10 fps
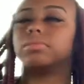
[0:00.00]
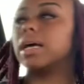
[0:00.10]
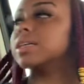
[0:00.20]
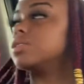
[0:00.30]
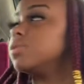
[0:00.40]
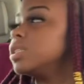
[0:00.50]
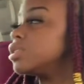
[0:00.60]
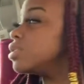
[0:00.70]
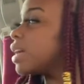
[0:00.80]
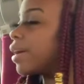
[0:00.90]
that's the
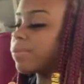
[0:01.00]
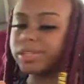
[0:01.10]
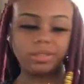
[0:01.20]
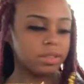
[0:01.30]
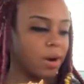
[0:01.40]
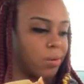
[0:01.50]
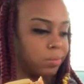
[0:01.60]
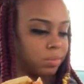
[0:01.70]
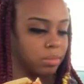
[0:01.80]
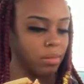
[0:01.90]
risk you take when you
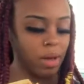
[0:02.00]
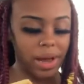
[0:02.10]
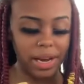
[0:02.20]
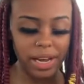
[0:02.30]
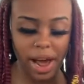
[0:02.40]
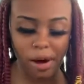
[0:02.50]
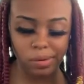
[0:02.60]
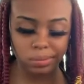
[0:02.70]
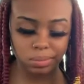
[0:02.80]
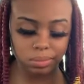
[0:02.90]
go and eat
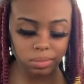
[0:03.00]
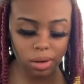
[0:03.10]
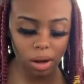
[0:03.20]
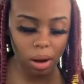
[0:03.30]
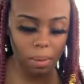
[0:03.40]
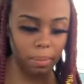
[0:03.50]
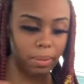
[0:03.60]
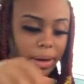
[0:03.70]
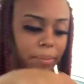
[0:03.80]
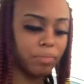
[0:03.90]
out.
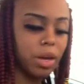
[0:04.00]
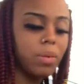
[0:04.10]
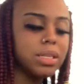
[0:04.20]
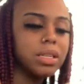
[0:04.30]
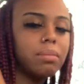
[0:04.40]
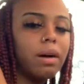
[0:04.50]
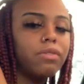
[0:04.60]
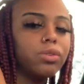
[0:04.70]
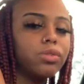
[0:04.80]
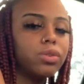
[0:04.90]
But it wasn't in my
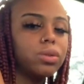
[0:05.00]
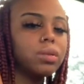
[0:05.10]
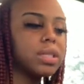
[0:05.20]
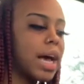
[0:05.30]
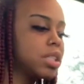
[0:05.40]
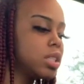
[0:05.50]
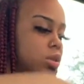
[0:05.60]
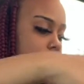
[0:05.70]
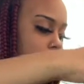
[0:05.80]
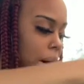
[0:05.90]
food food, it was actually
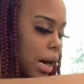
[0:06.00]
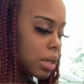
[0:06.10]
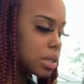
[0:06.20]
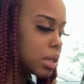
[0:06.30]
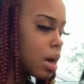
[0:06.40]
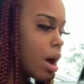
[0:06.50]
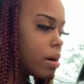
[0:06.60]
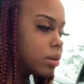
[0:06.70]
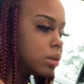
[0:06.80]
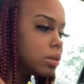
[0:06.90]
on the box.
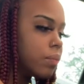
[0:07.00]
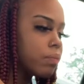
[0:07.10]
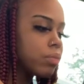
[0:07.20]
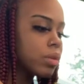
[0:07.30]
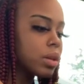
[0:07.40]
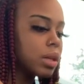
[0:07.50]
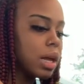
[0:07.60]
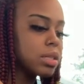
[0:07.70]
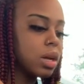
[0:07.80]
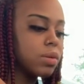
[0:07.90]

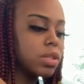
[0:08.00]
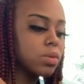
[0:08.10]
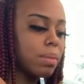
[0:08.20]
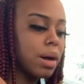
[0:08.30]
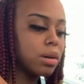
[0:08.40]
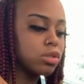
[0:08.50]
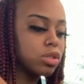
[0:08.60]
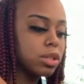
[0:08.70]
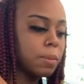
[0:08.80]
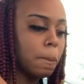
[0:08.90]
That's the only reason why I'm not gonna
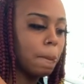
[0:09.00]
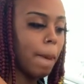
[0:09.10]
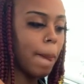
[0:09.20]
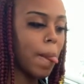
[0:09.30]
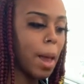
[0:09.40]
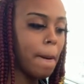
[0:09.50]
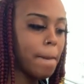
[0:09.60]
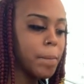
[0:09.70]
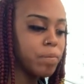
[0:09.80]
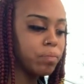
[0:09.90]
trip.
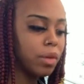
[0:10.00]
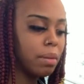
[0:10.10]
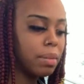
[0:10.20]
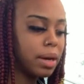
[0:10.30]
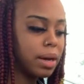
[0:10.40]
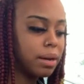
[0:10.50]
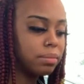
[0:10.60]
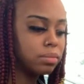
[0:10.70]
But yeah.